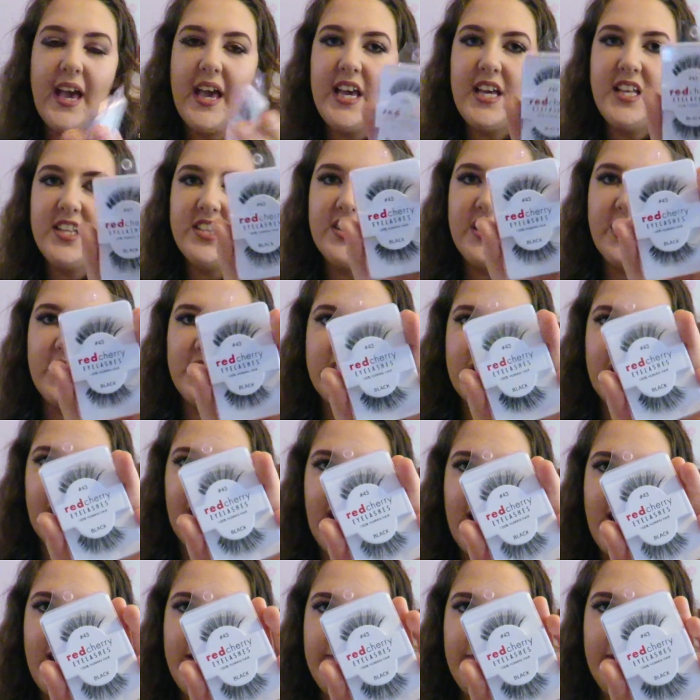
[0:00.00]
8 at a
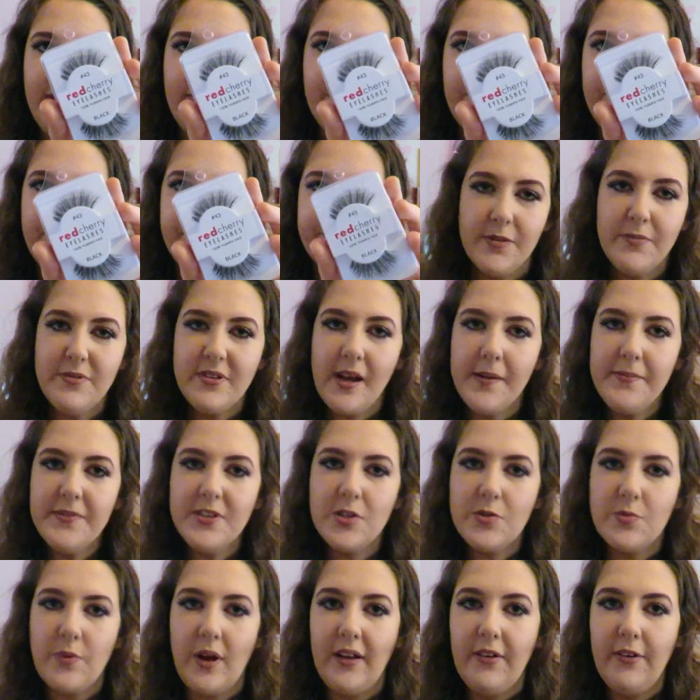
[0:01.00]
time. Sometimes
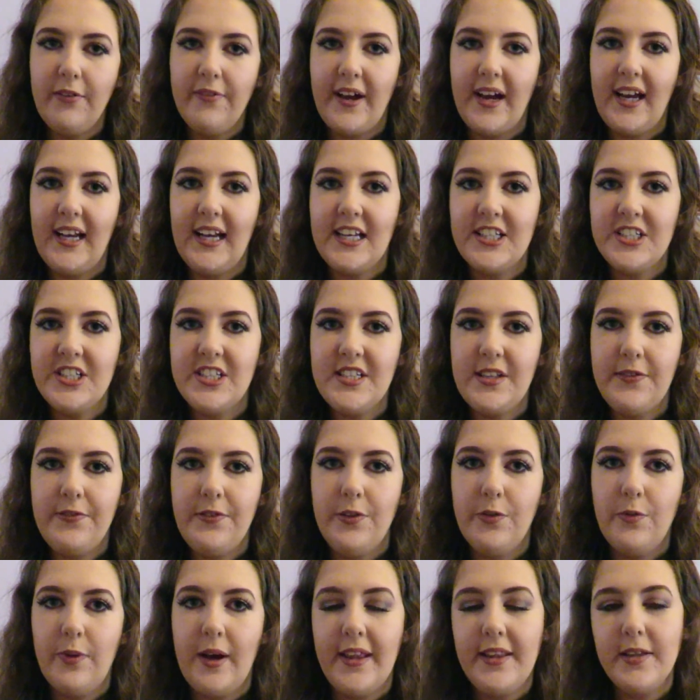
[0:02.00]
as well with eyelashes, if
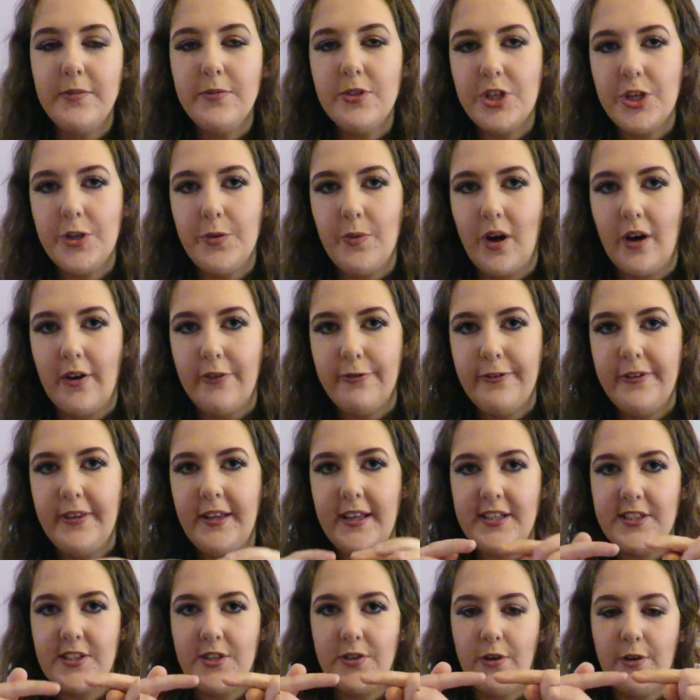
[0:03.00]
you wear them too often,
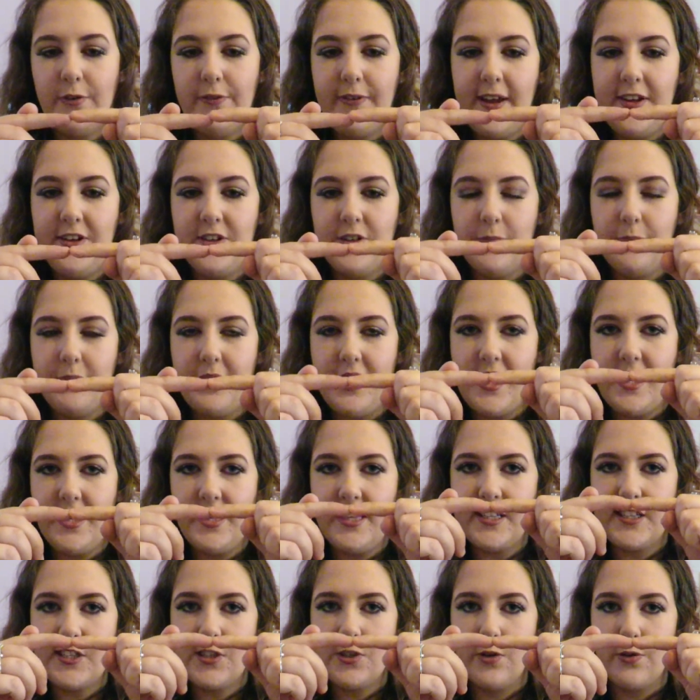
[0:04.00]
they sort of end up being
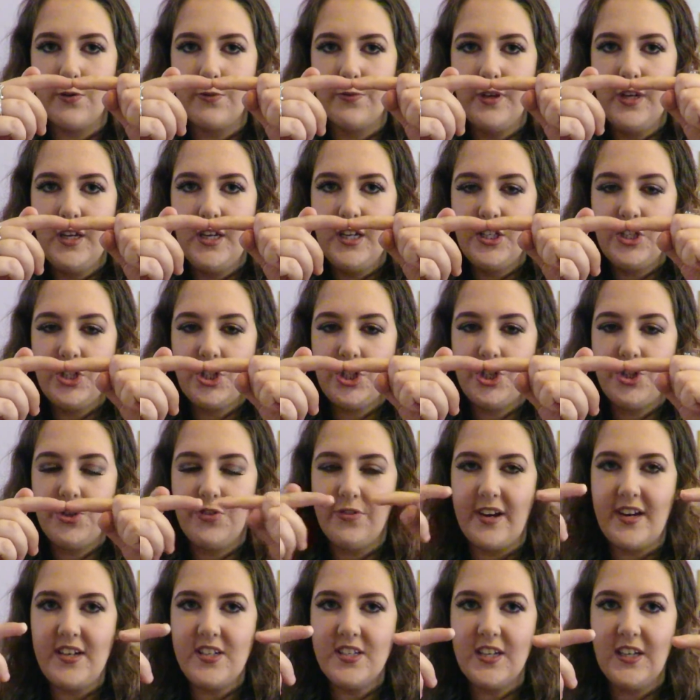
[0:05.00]
this sort of
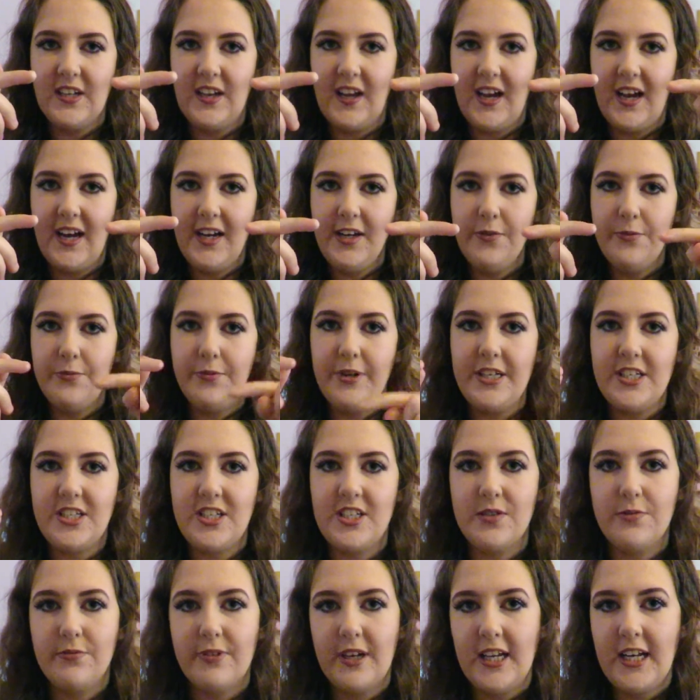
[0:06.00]
straight line, which
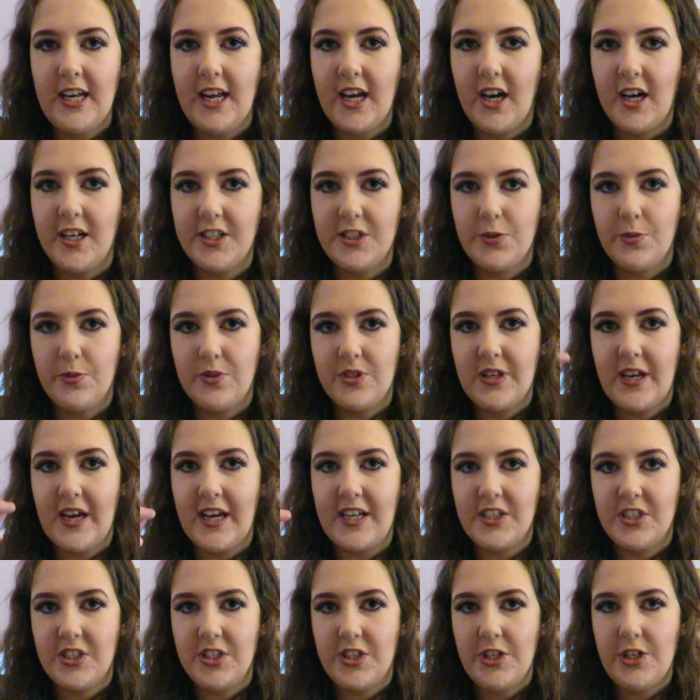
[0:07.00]
is really hard to
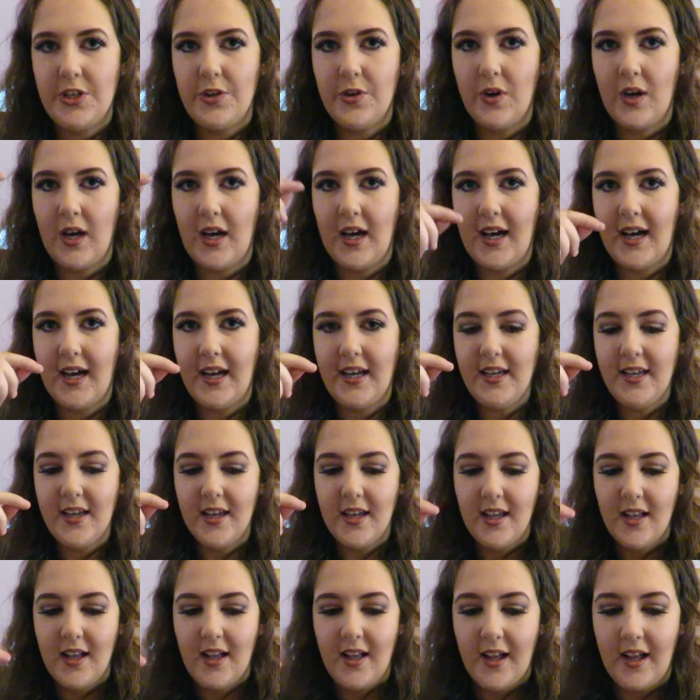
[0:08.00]
attach to your eye
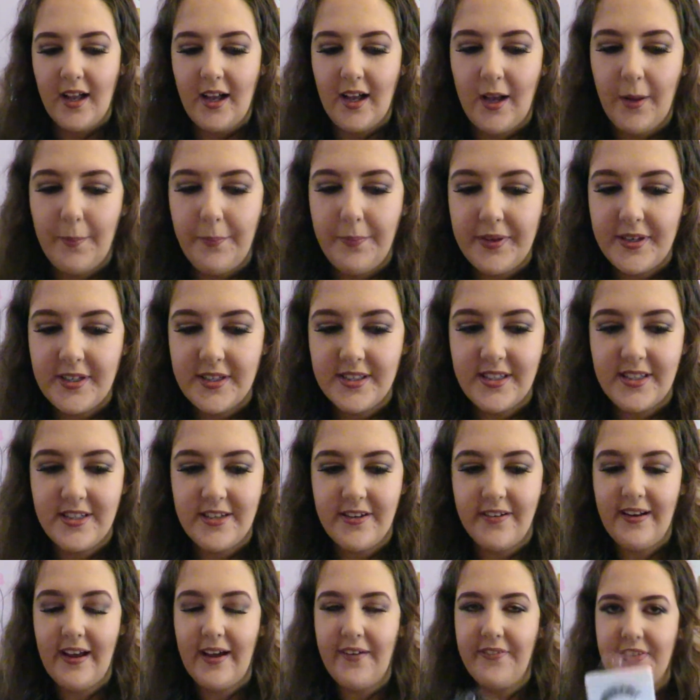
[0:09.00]
because they
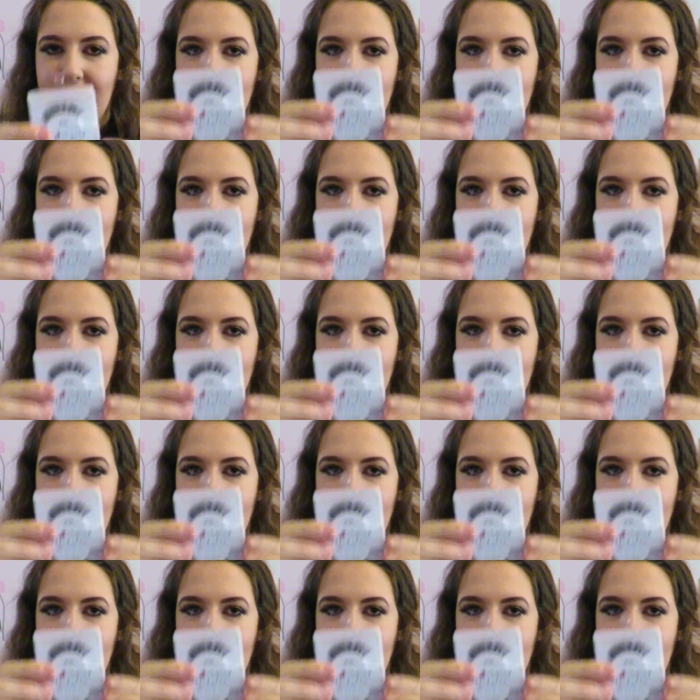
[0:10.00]
don't have